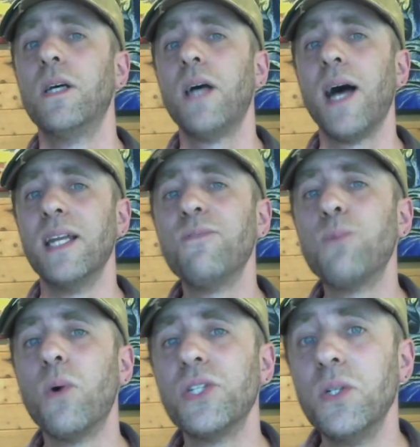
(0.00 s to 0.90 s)
And if
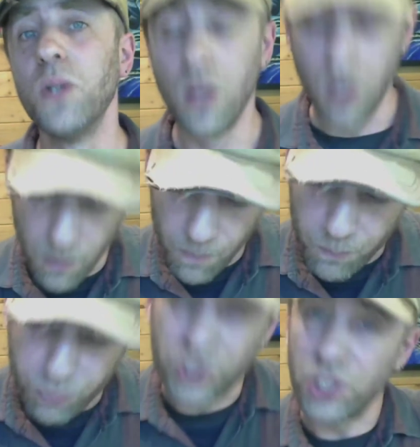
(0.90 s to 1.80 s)
what you
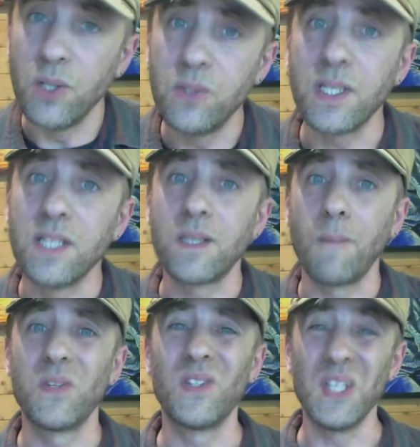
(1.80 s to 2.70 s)
produce is
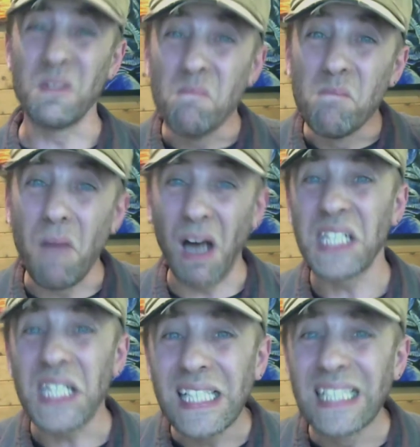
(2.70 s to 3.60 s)
something that is
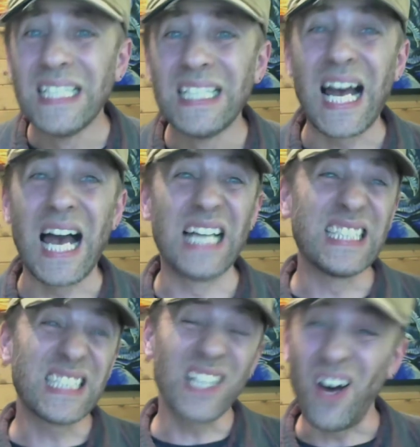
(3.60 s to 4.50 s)
muddy and
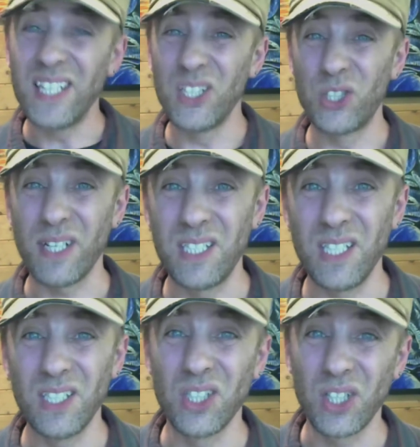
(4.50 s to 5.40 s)

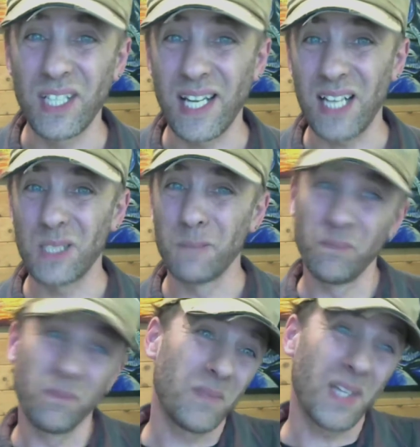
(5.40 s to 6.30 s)
uninteresting to look at
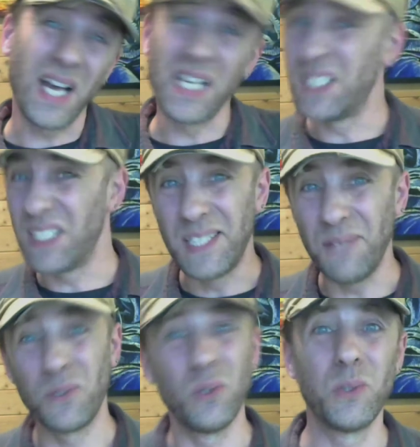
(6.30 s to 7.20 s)
and
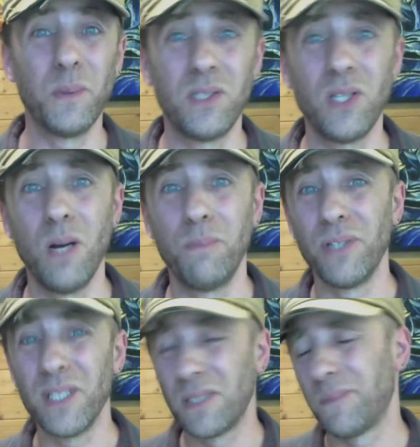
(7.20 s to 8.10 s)
difficult to
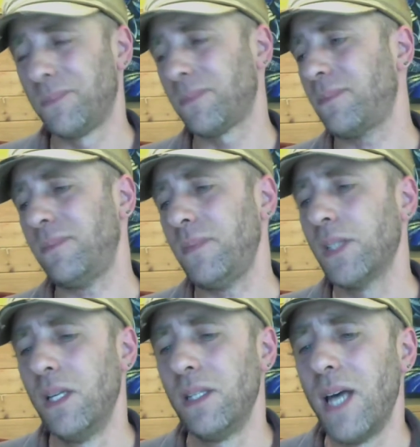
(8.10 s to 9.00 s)
interpret,
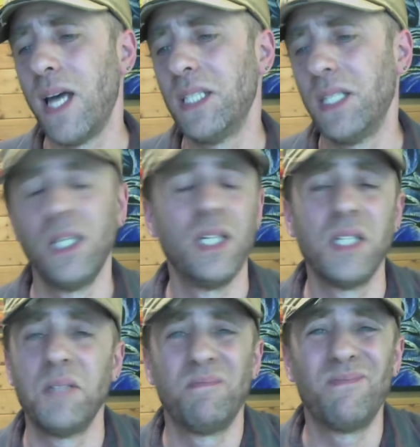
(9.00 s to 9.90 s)
then
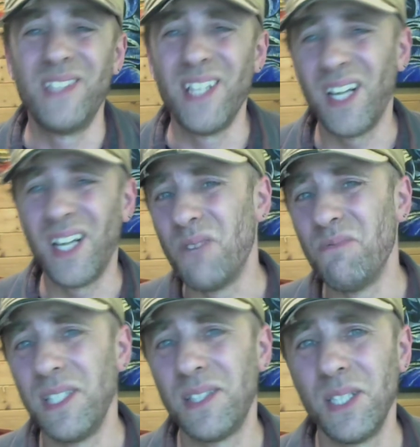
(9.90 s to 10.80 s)
yeah, I don't
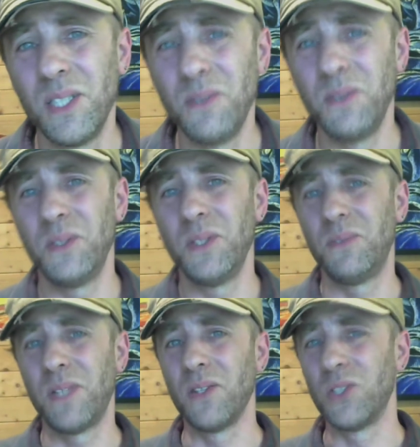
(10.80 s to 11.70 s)
really think you've
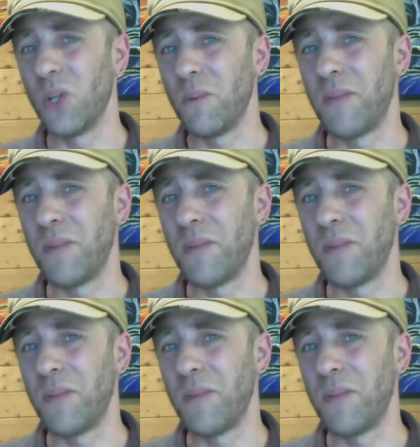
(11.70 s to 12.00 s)
done the job that